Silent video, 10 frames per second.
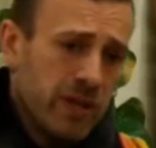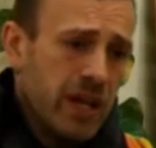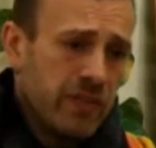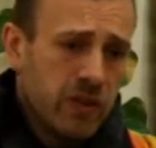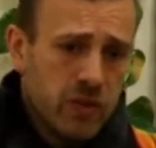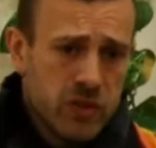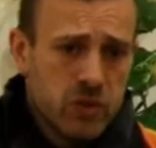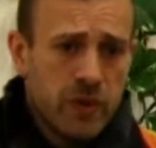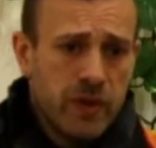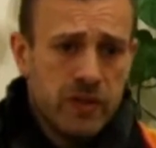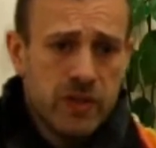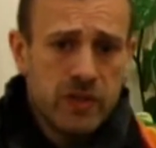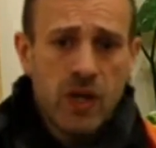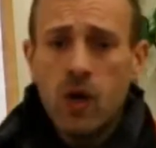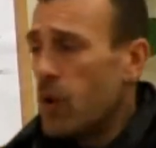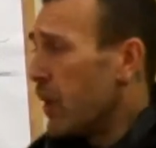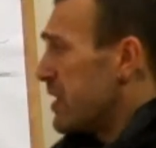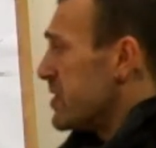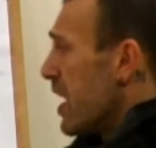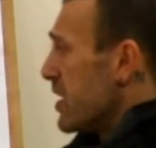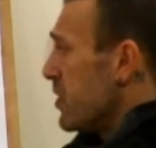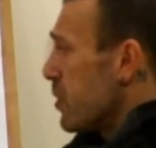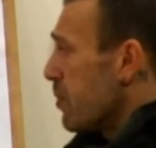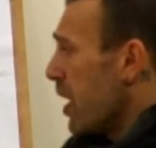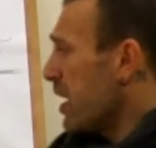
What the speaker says: aren't having those experiences. Well, it's not in their